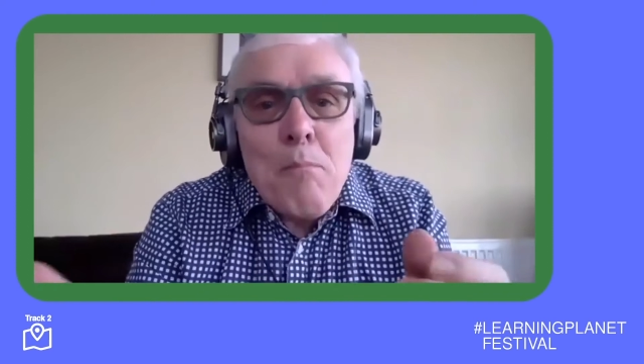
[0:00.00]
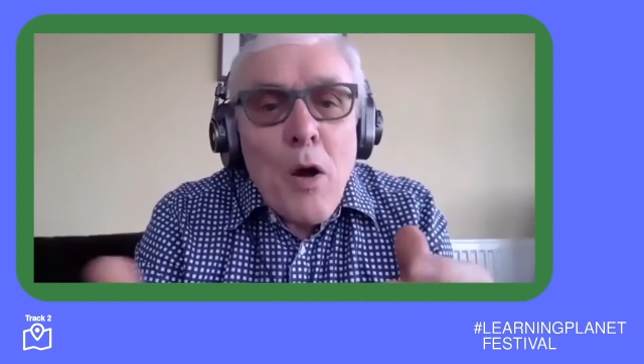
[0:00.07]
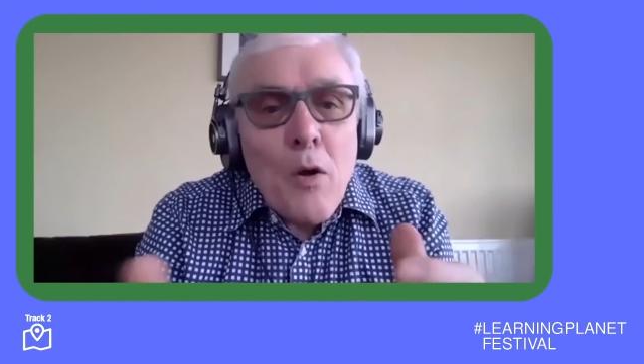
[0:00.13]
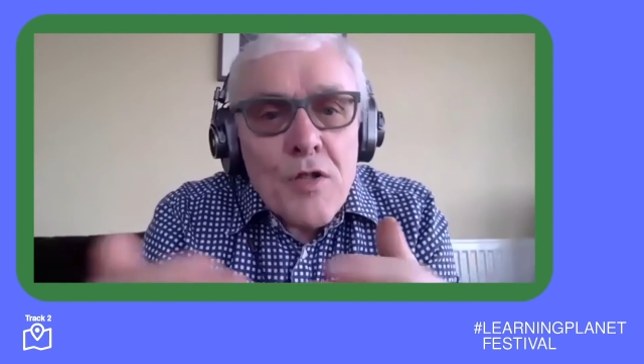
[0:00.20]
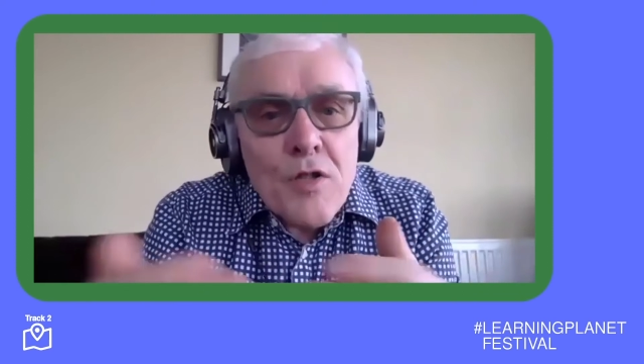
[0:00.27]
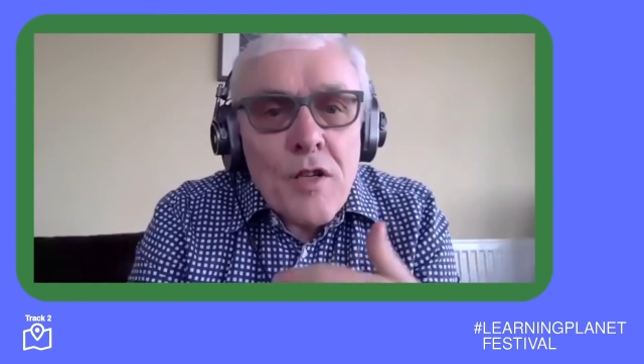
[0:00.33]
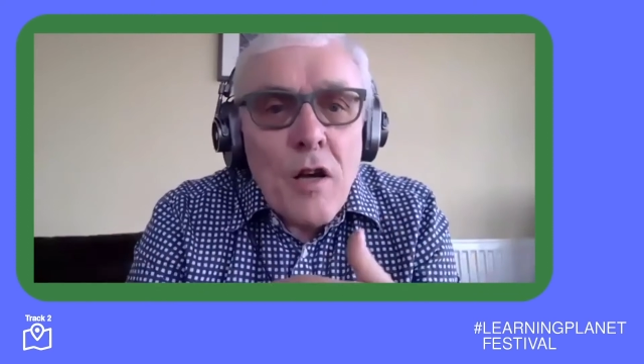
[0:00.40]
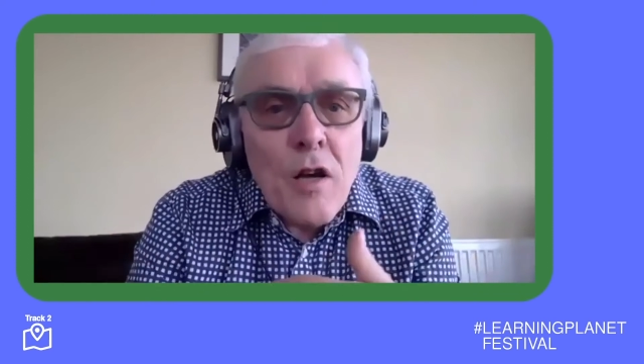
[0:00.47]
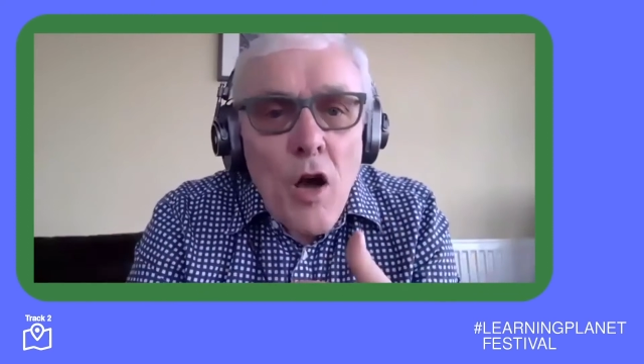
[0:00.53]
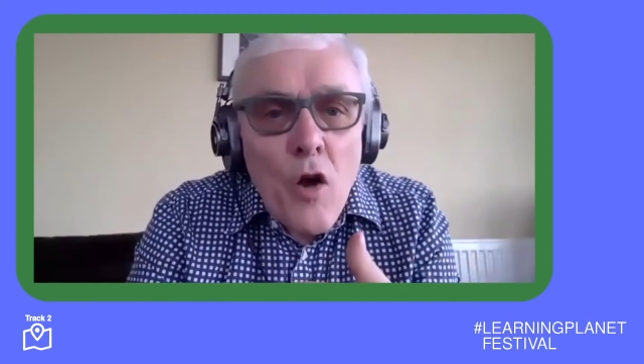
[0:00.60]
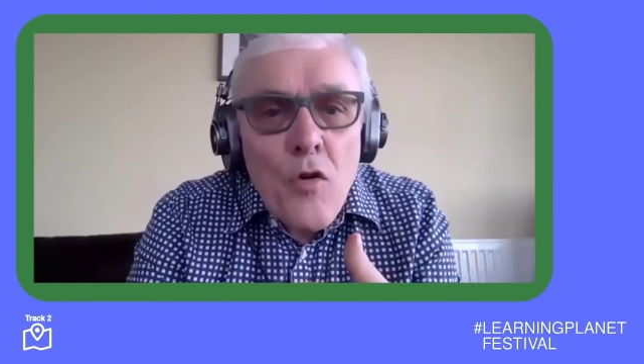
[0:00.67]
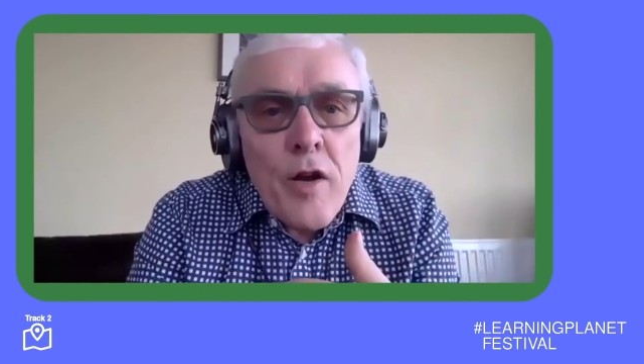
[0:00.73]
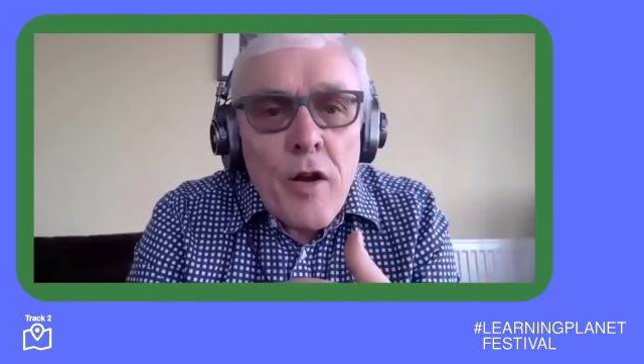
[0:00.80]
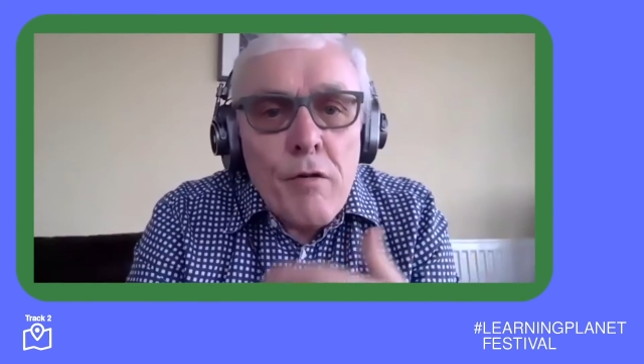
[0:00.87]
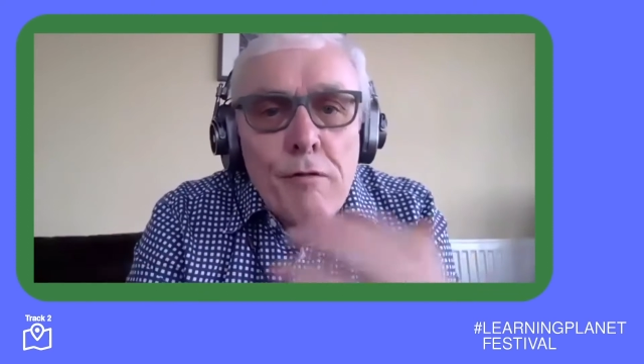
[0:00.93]

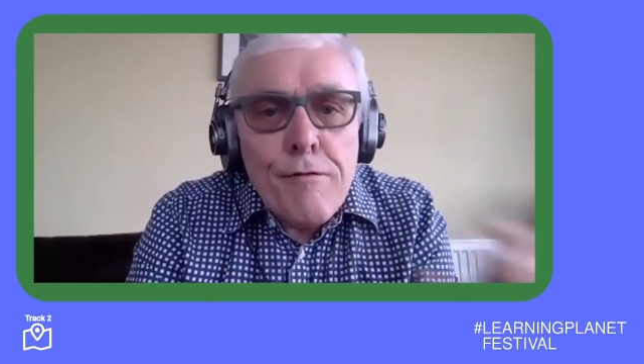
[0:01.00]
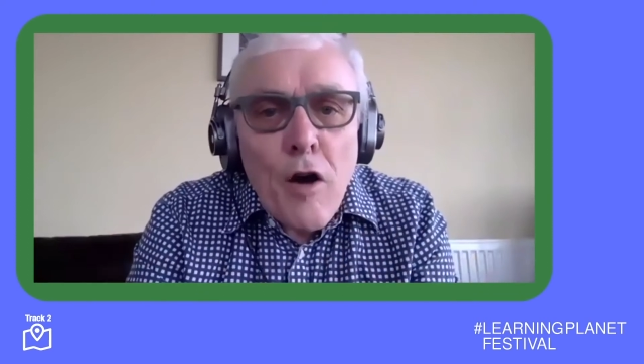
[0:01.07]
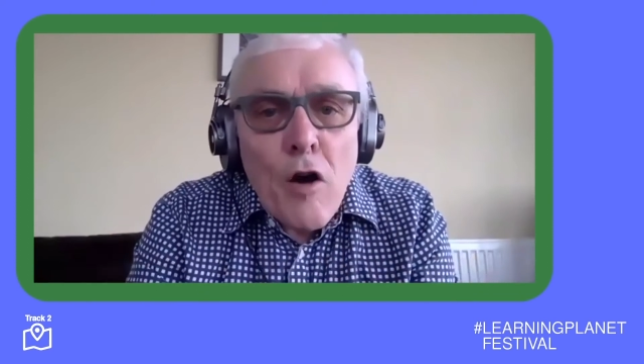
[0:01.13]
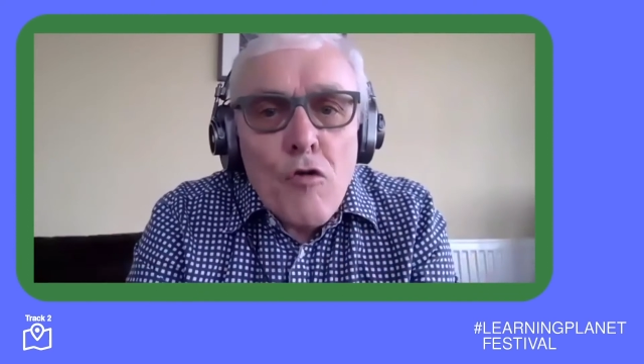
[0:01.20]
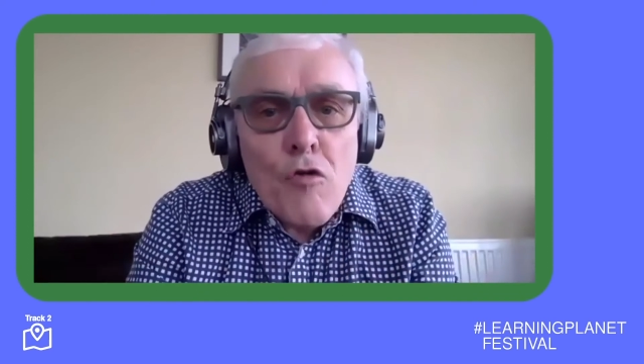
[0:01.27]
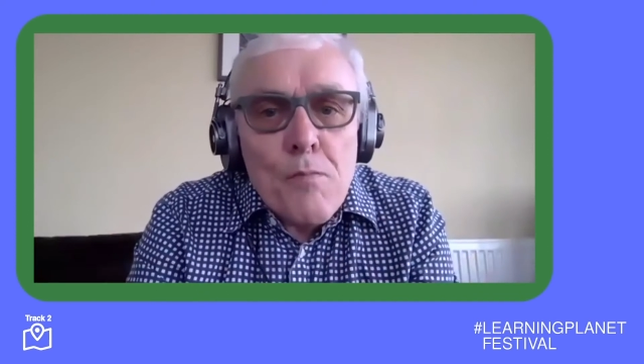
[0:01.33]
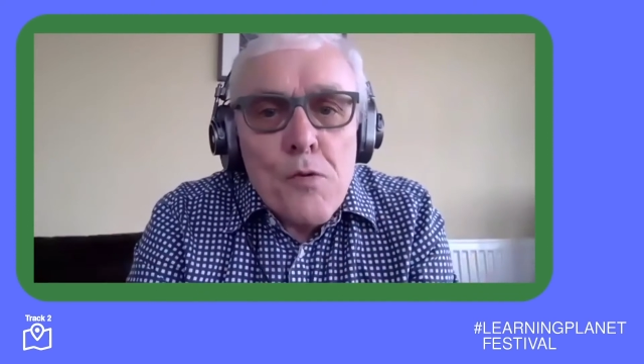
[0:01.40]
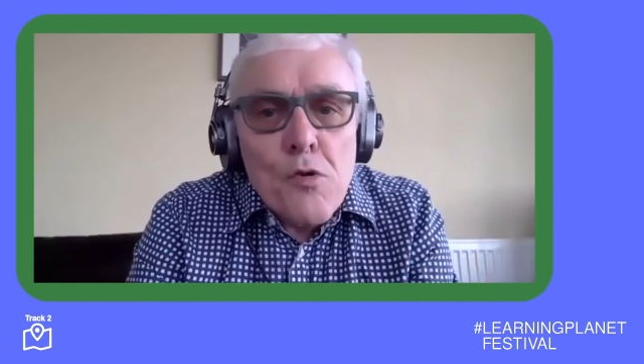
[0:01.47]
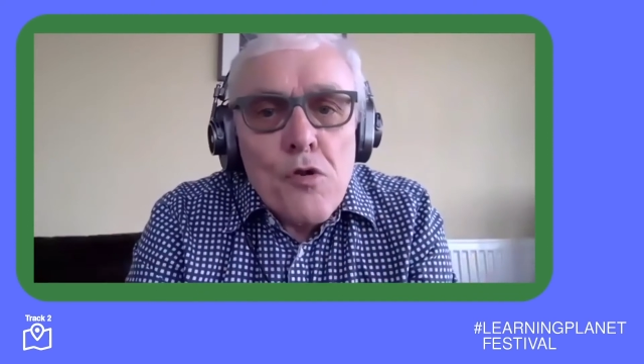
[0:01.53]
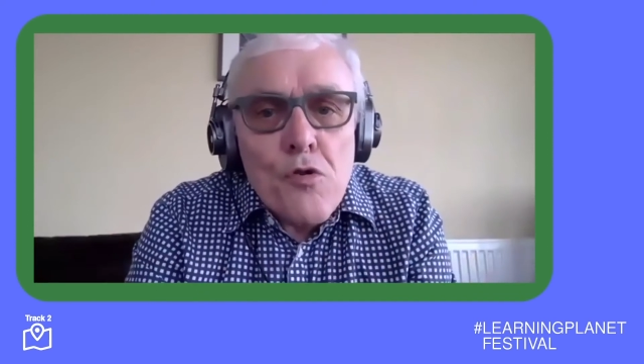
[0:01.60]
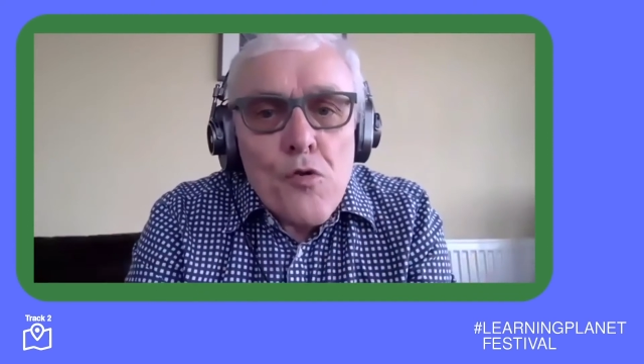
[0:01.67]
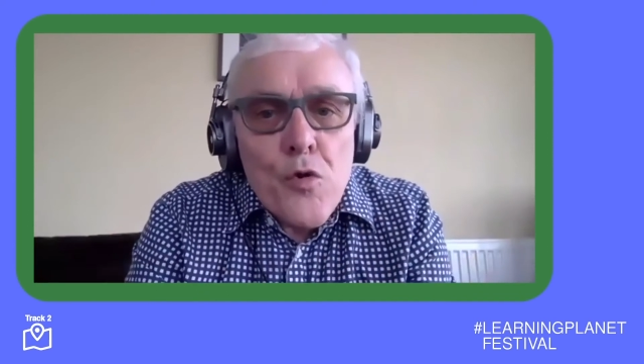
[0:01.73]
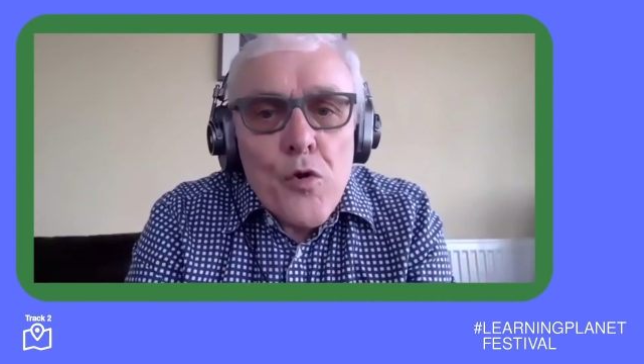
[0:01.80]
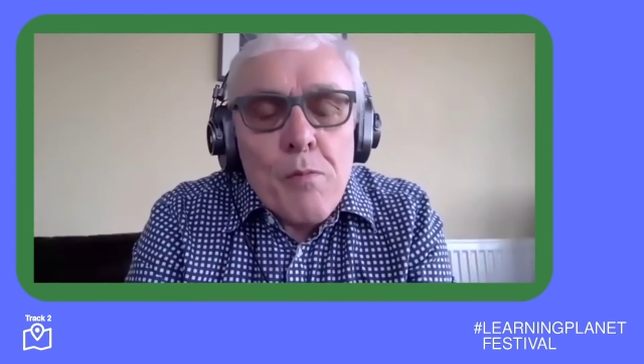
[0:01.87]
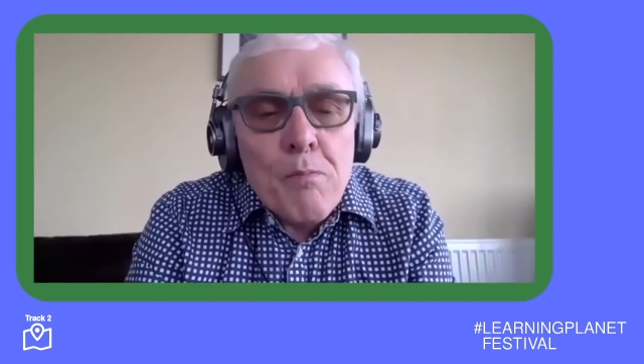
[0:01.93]
post-colonial vulnerable
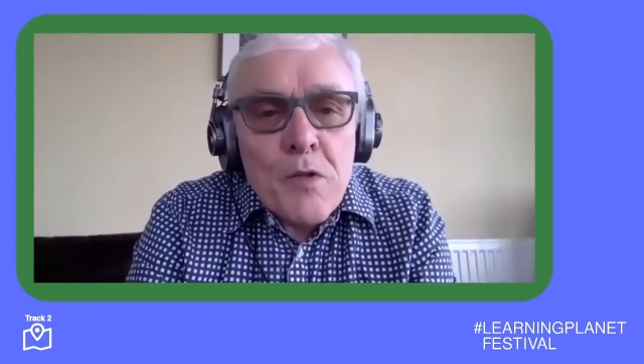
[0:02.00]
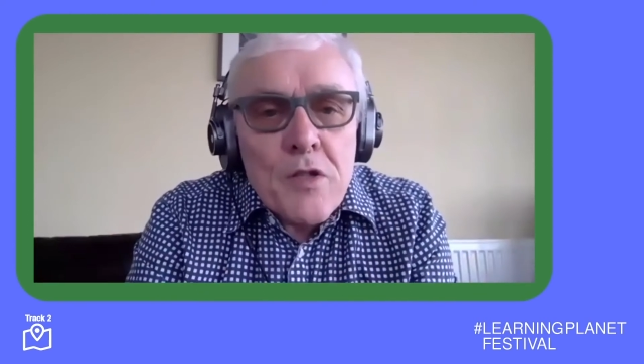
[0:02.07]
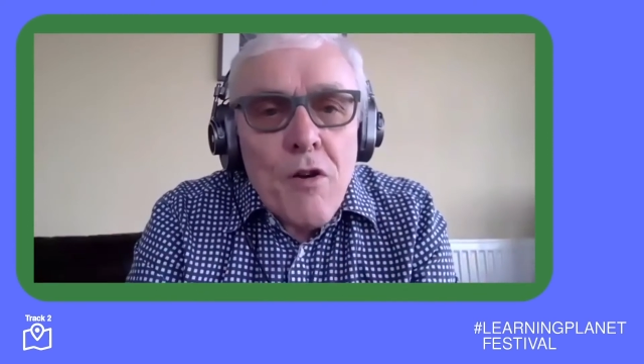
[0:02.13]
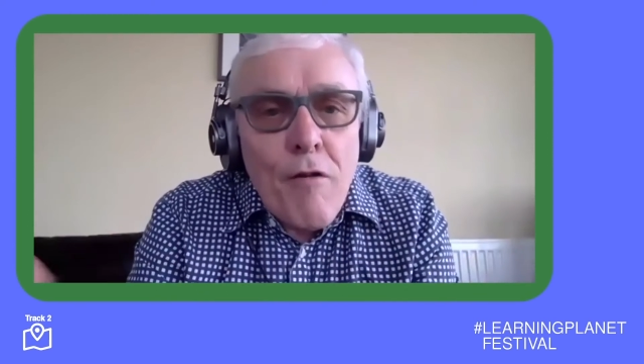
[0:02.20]
groups.